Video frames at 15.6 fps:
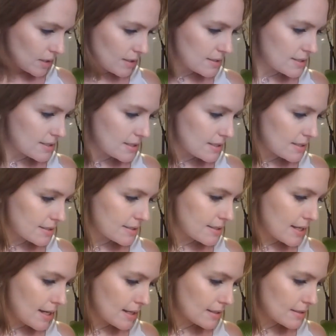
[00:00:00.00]
Let's see,
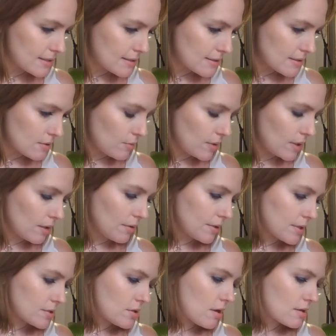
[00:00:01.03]
snacks we
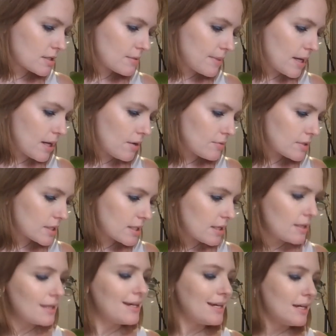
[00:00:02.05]
already talked about.
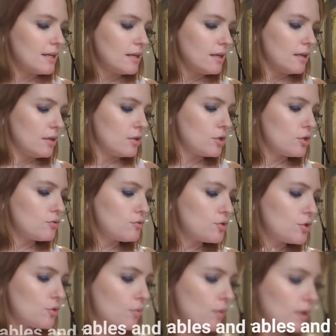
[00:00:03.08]
You
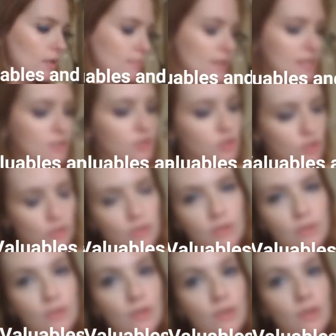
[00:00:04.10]
do want to make
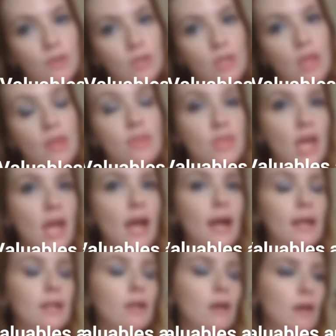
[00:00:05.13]
sure
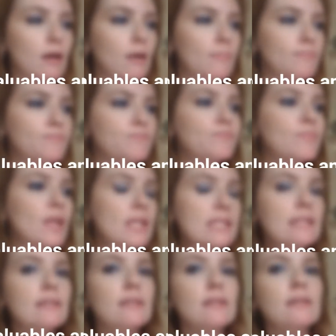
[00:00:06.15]
that
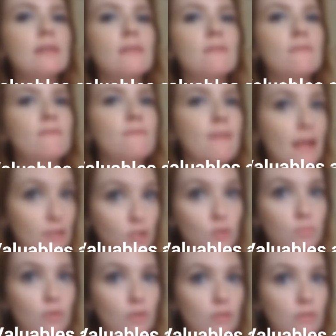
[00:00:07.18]
anything
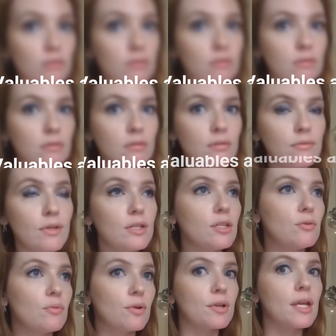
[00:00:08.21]
valuable that
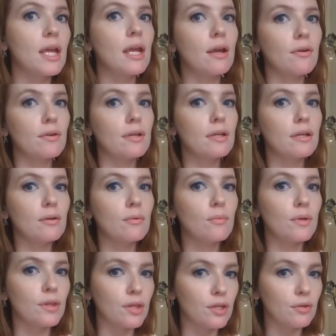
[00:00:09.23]
you are carrying
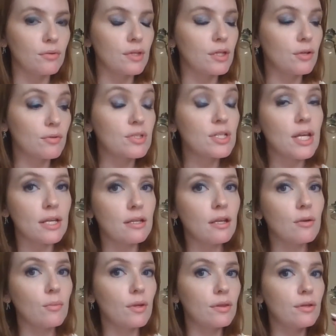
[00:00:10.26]
with you, that you are
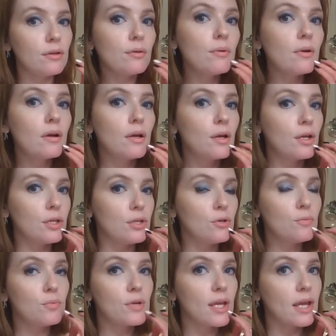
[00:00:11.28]
taking with you,
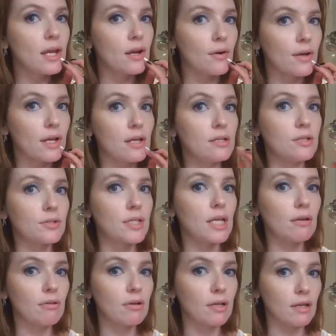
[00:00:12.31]
you carry in your
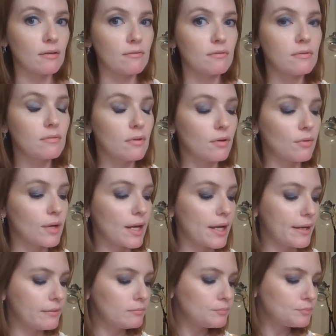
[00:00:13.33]
carry-on,
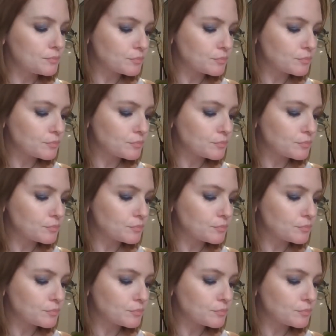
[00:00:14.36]
okay?